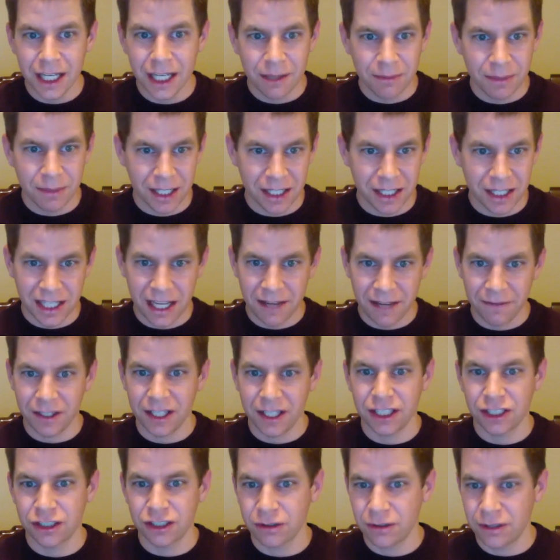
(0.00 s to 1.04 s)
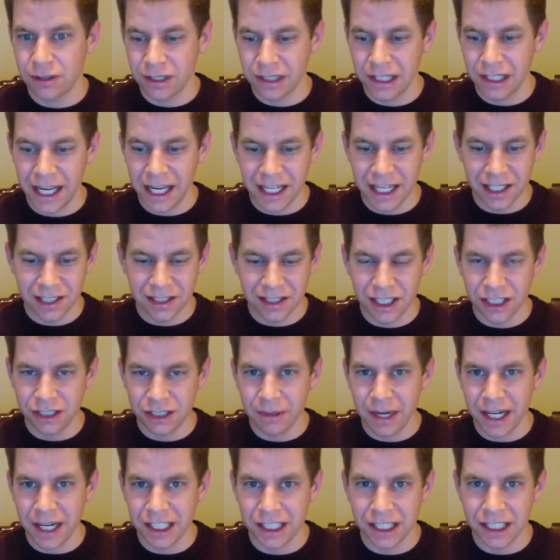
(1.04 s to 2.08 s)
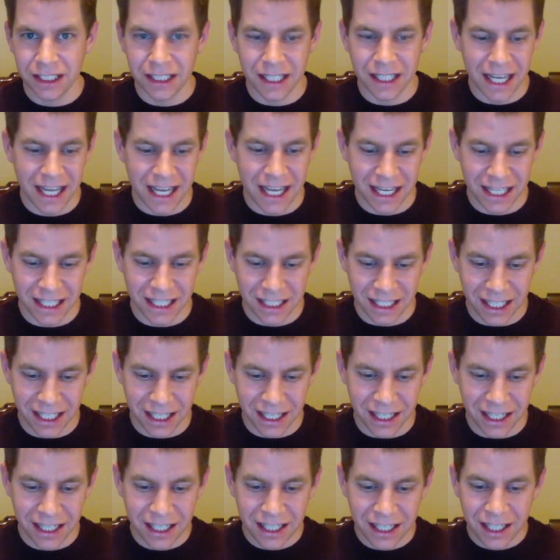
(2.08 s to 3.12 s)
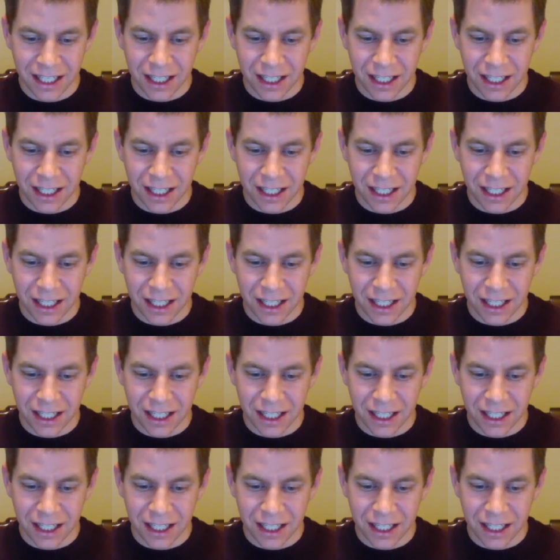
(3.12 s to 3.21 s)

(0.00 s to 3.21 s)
because they have a controlled lighting situation and a